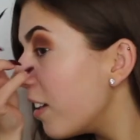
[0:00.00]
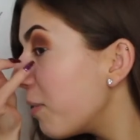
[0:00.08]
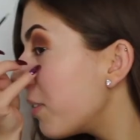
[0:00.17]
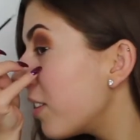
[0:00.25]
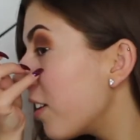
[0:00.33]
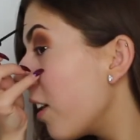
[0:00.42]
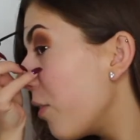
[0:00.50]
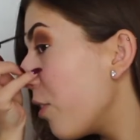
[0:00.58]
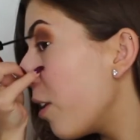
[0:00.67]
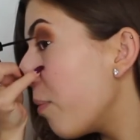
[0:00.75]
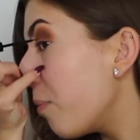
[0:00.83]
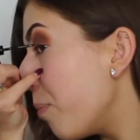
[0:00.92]
I'm going to go
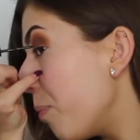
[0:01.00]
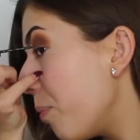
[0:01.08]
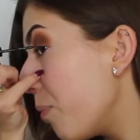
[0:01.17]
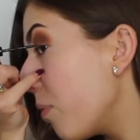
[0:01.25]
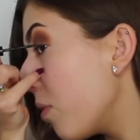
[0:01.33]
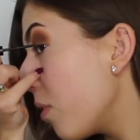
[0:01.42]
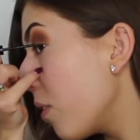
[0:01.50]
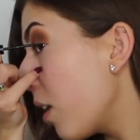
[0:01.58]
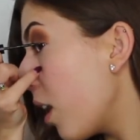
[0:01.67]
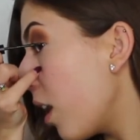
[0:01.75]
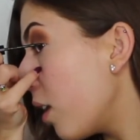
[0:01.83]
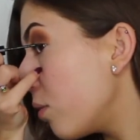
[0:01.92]
from
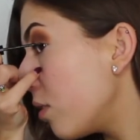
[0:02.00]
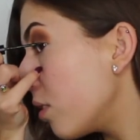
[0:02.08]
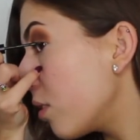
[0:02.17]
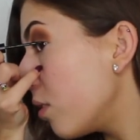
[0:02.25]
the outer